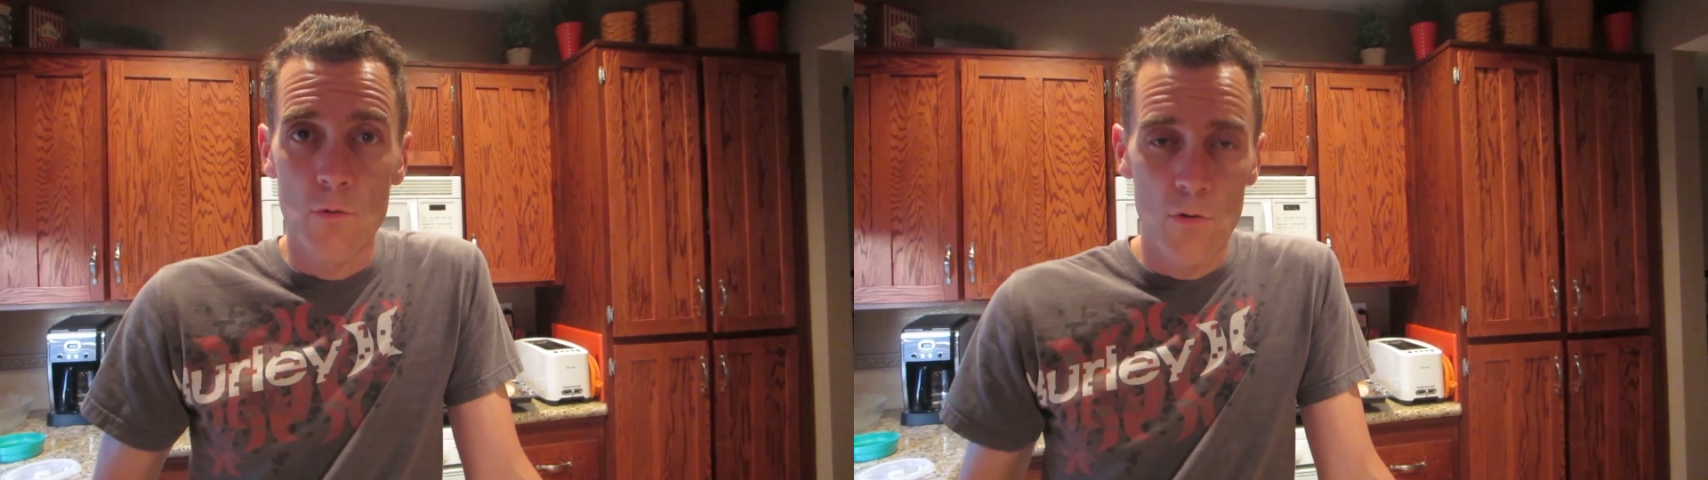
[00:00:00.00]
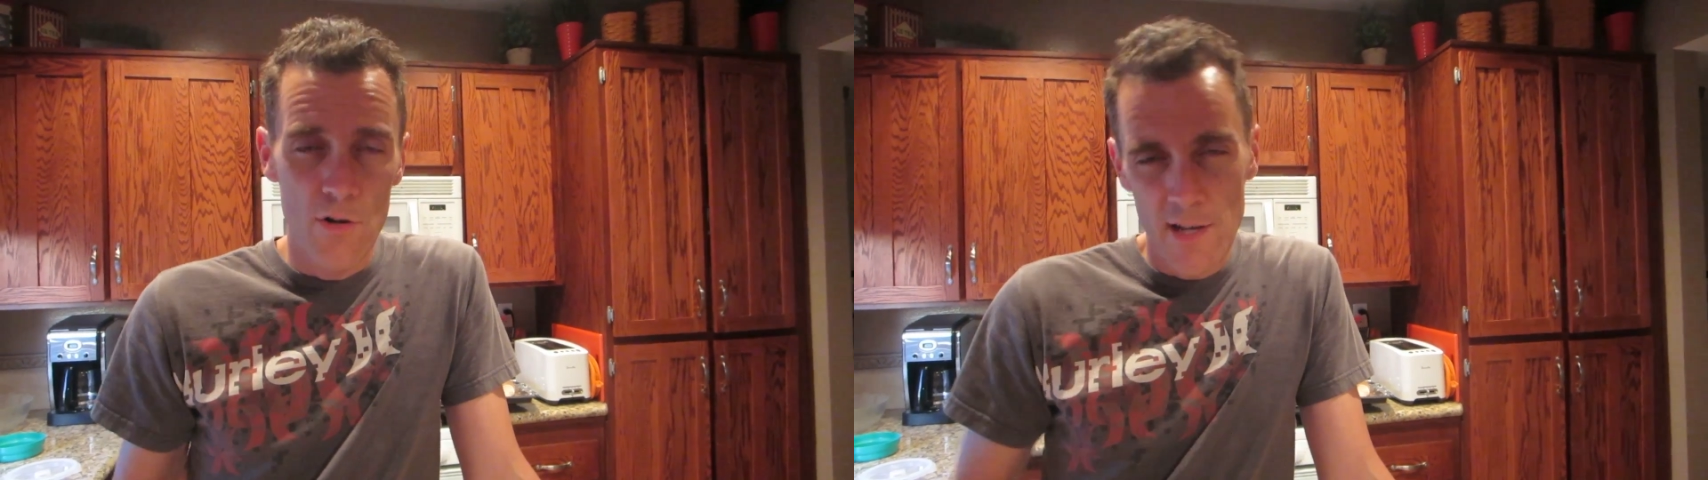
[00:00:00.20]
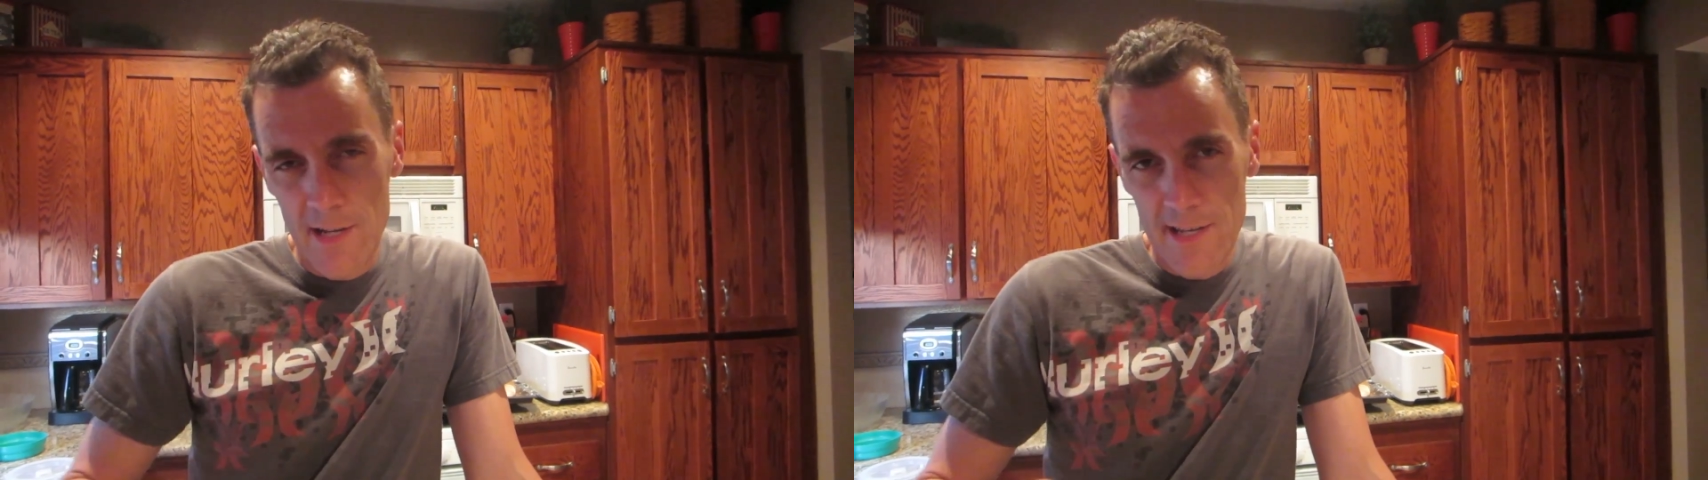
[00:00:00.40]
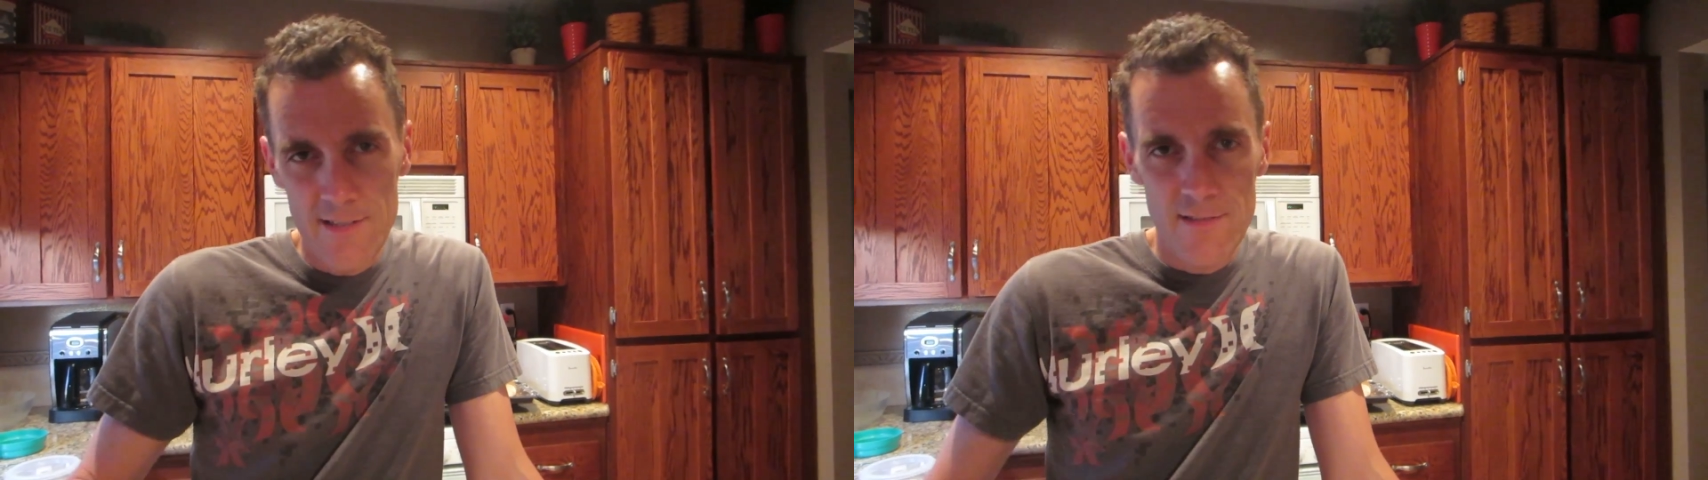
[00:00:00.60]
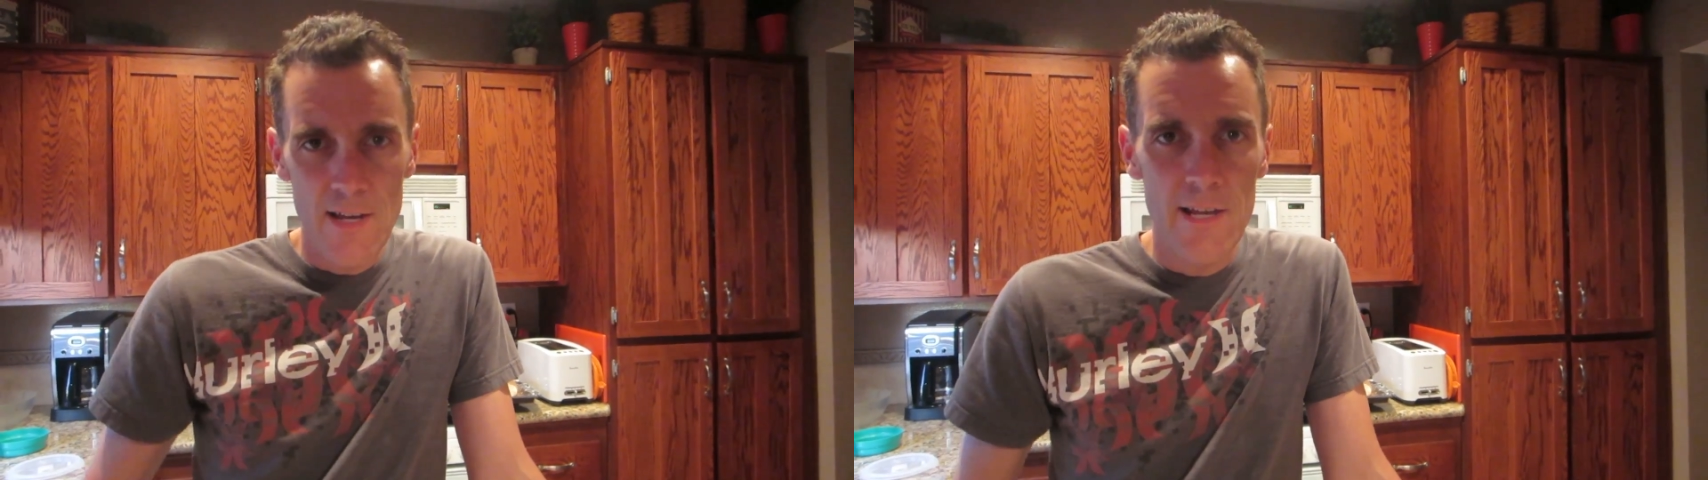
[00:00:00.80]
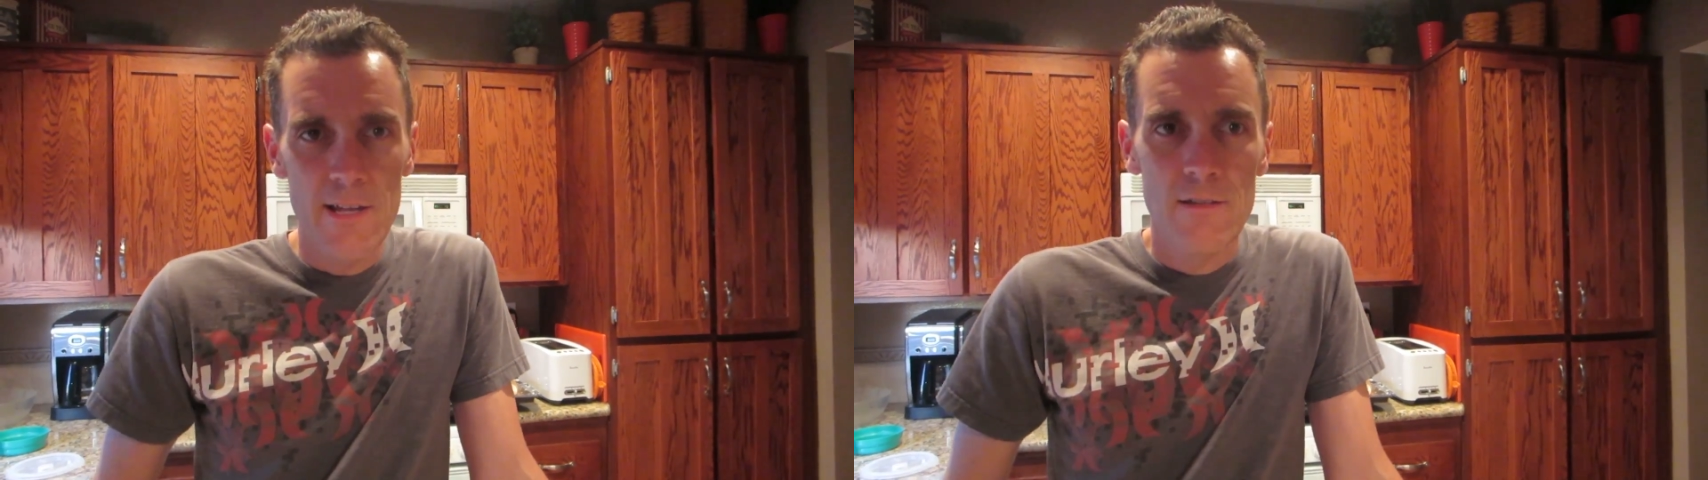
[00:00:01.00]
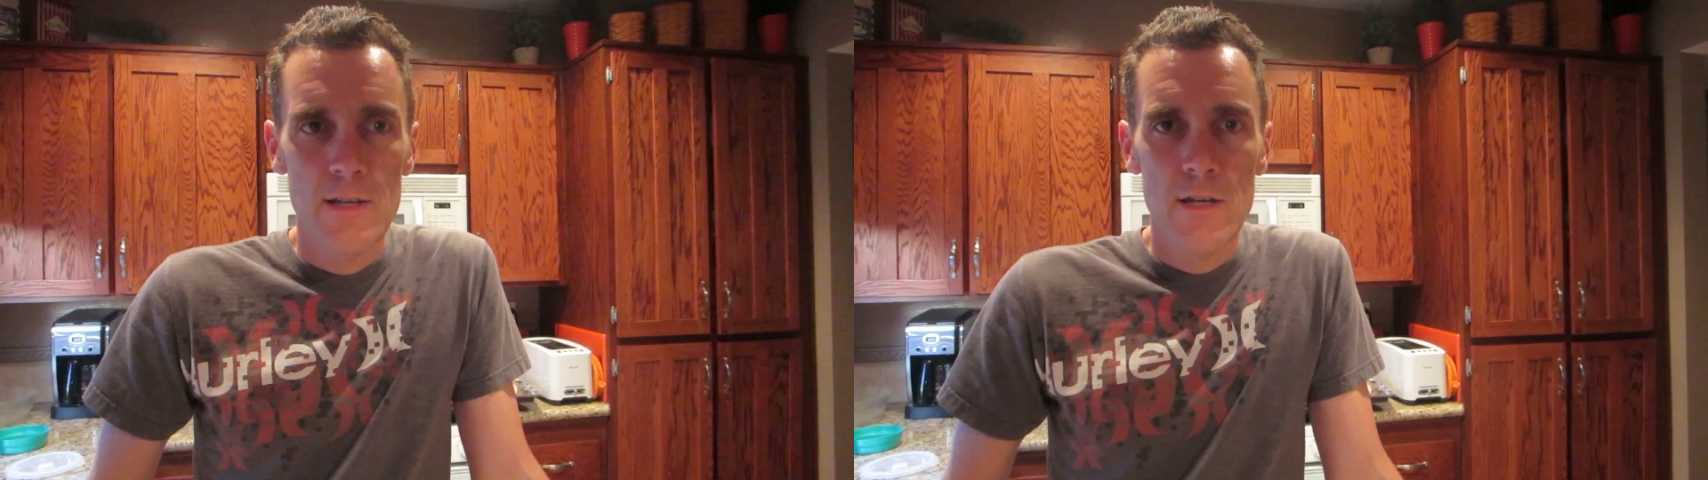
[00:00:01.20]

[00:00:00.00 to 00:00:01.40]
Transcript: or kind of inside it.